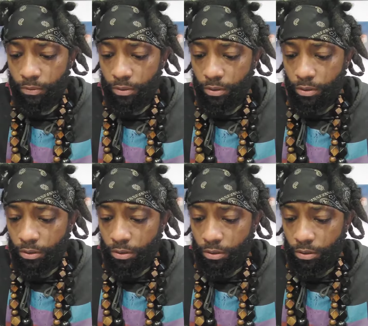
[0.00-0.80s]

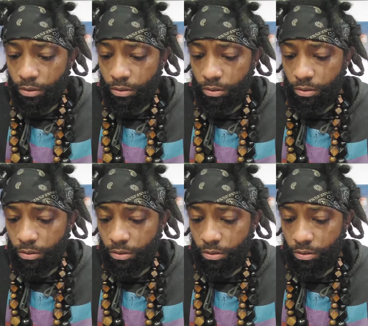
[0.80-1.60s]

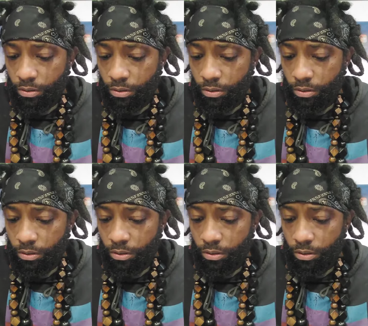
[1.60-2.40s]

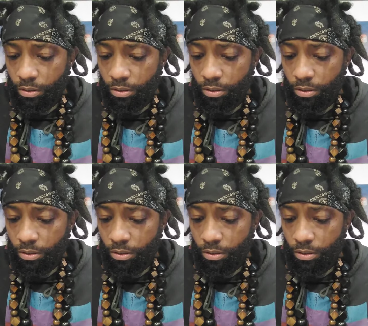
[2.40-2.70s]
No one is speaking in this clip.